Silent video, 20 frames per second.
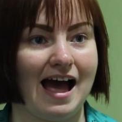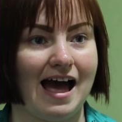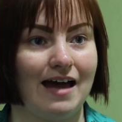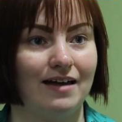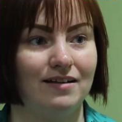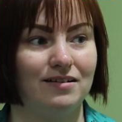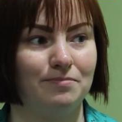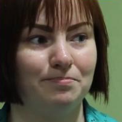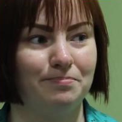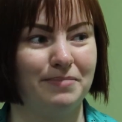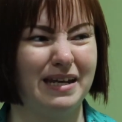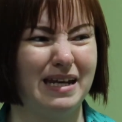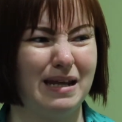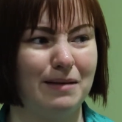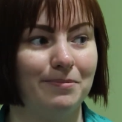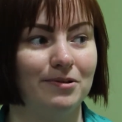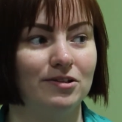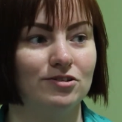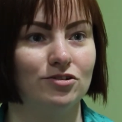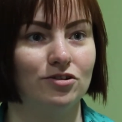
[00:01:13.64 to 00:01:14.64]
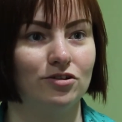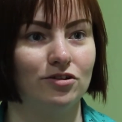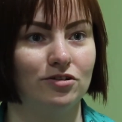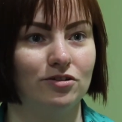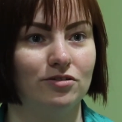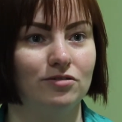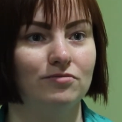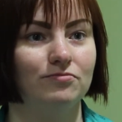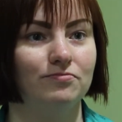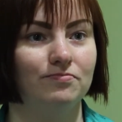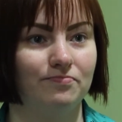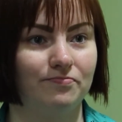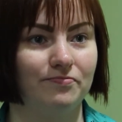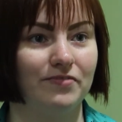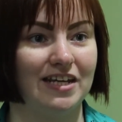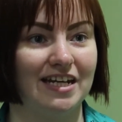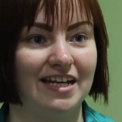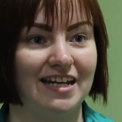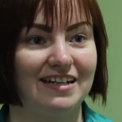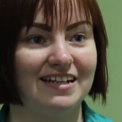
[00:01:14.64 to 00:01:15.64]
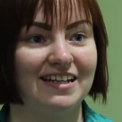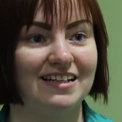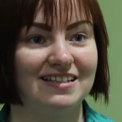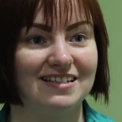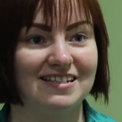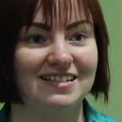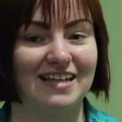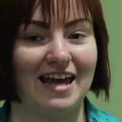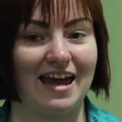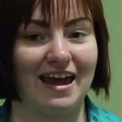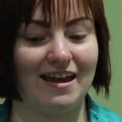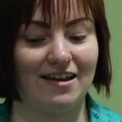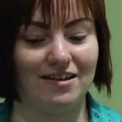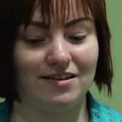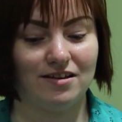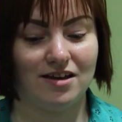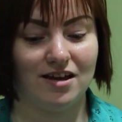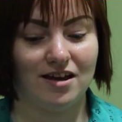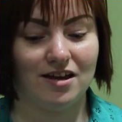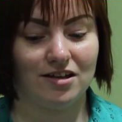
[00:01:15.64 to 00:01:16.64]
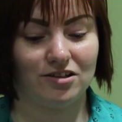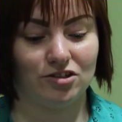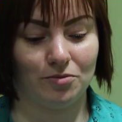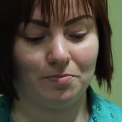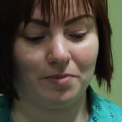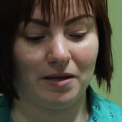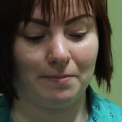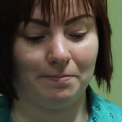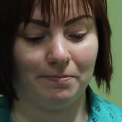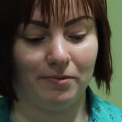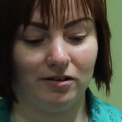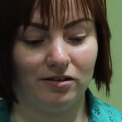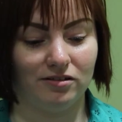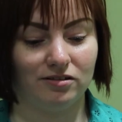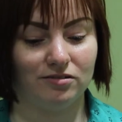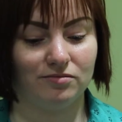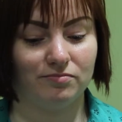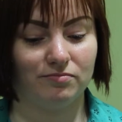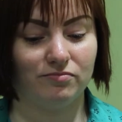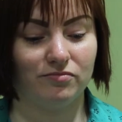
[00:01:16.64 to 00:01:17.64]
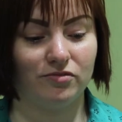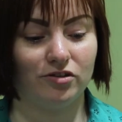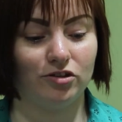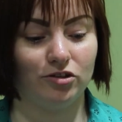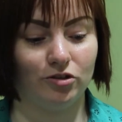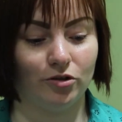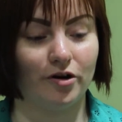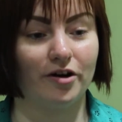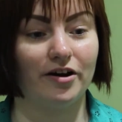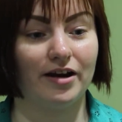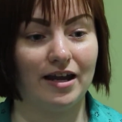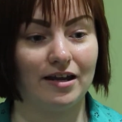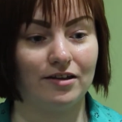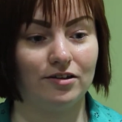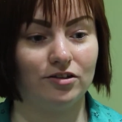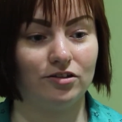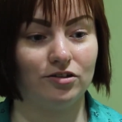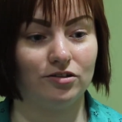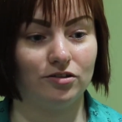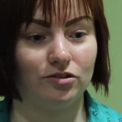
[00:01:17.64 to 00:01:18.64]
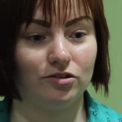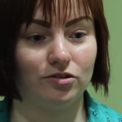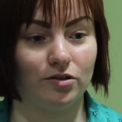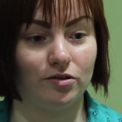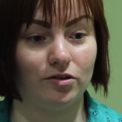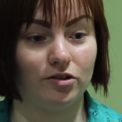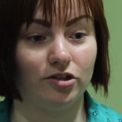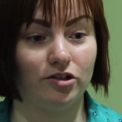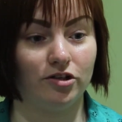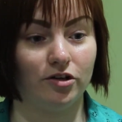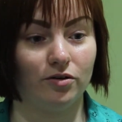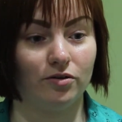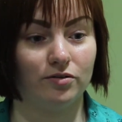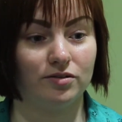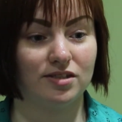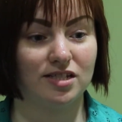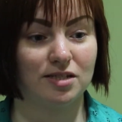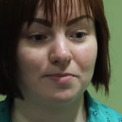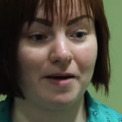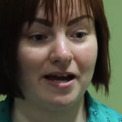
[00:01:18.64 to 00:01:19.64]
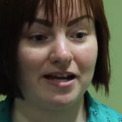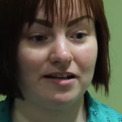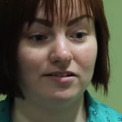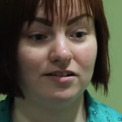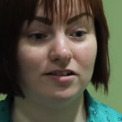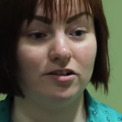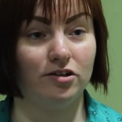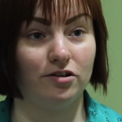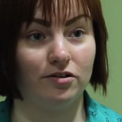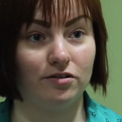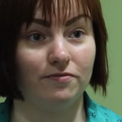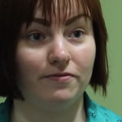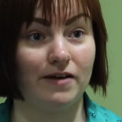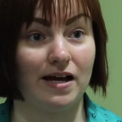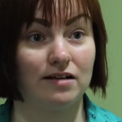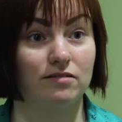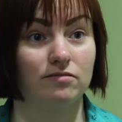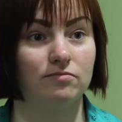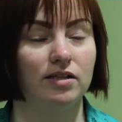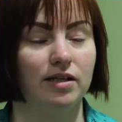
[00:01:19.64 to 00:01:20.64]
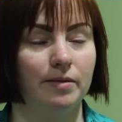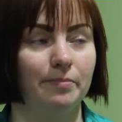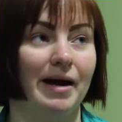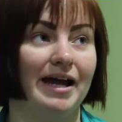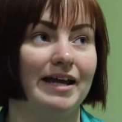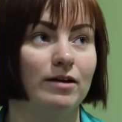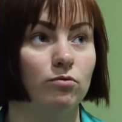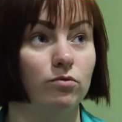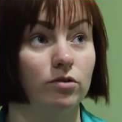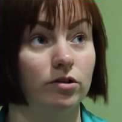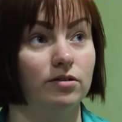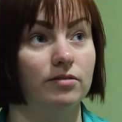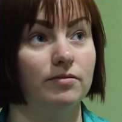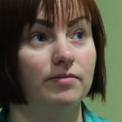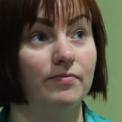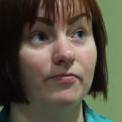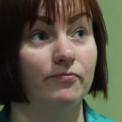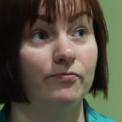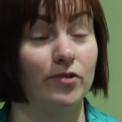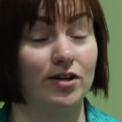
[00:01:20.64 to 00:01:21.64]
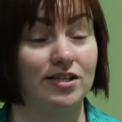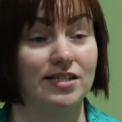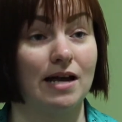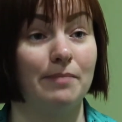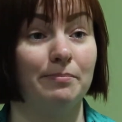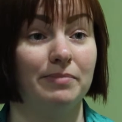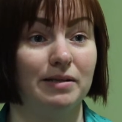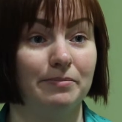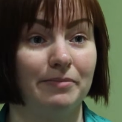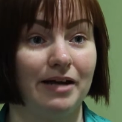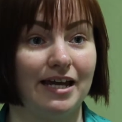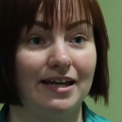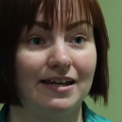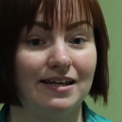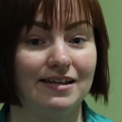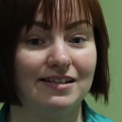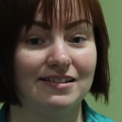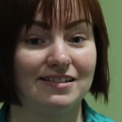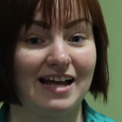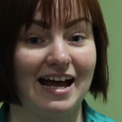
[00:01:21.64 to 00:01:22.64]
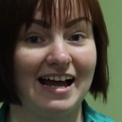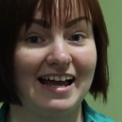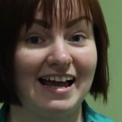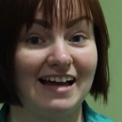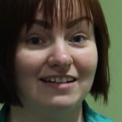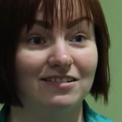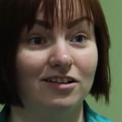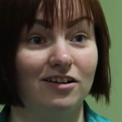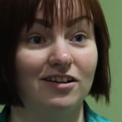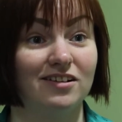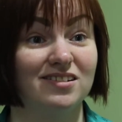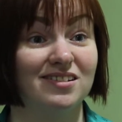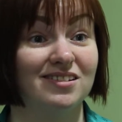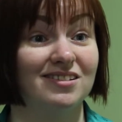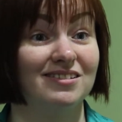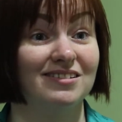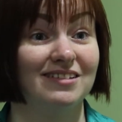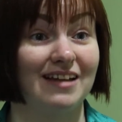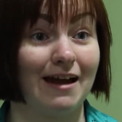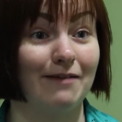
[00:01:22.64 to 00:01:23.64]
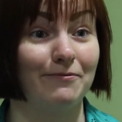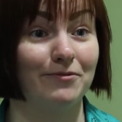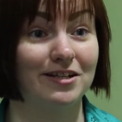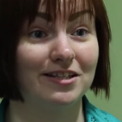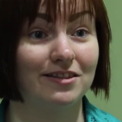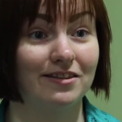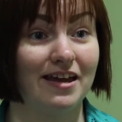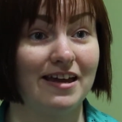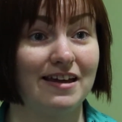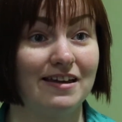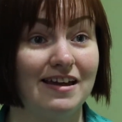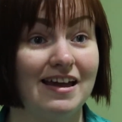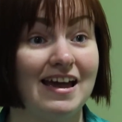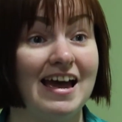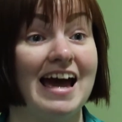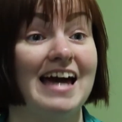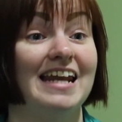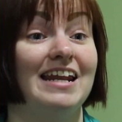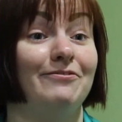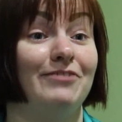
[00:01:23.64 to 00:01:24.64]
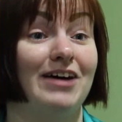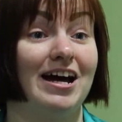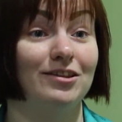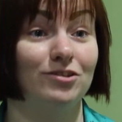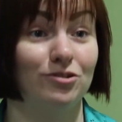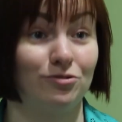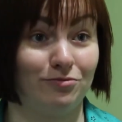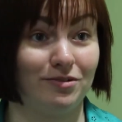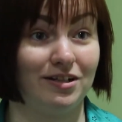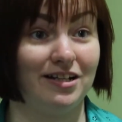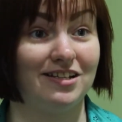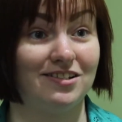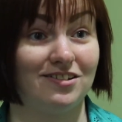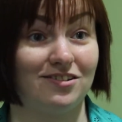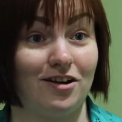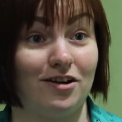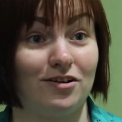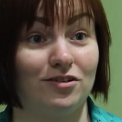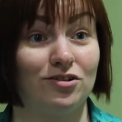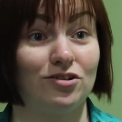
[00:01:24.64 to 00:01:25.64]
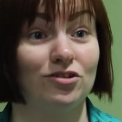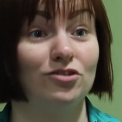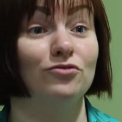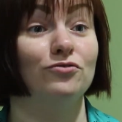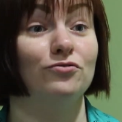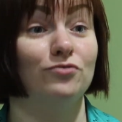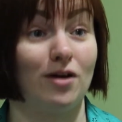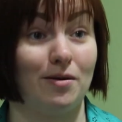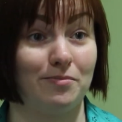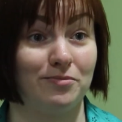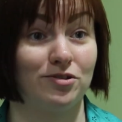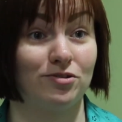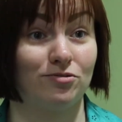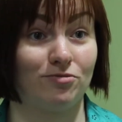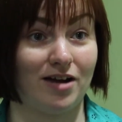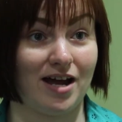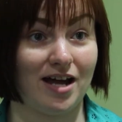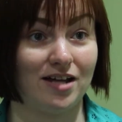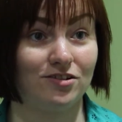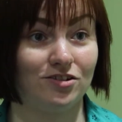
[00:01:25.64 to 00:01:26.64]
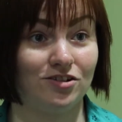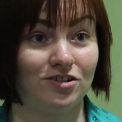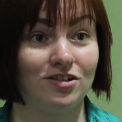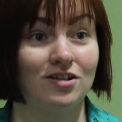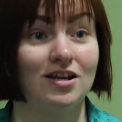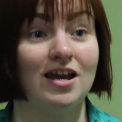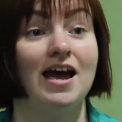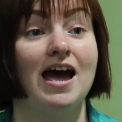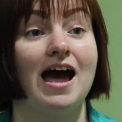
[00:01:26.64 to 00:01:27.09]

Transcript: and being able to fit in and say to people, you know, despite, you know, the fact in my world, for example, in my case, I had lost everything and I've had to really start from scratch.